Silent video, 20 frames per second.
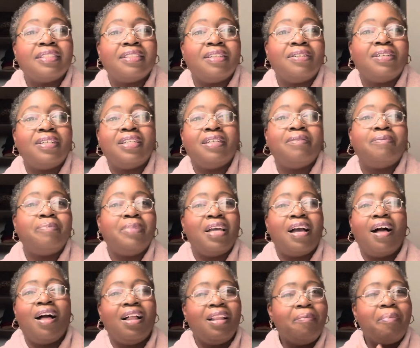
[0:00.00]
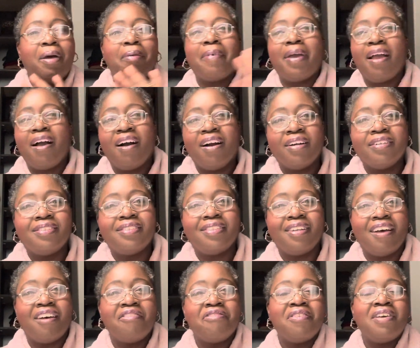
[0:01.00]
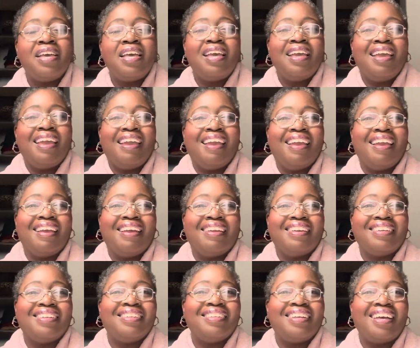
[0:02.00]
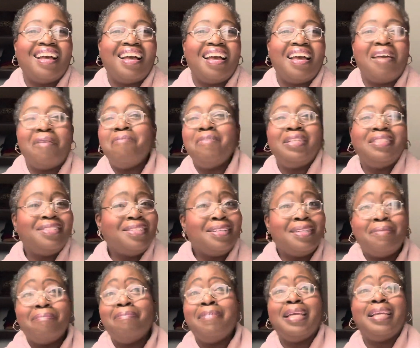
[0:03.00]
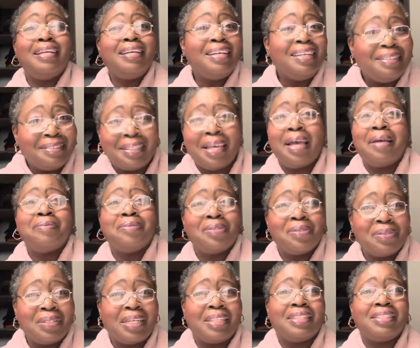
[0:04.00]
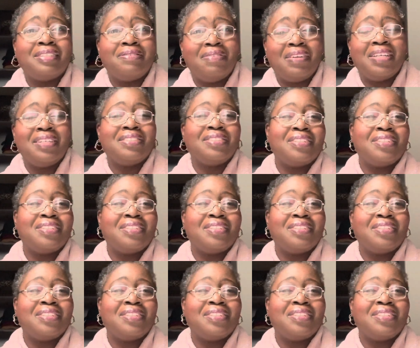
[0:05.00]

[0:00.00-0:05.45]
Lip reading: So it'll be all about my art stuff, and I mentioned it many times throughout this video.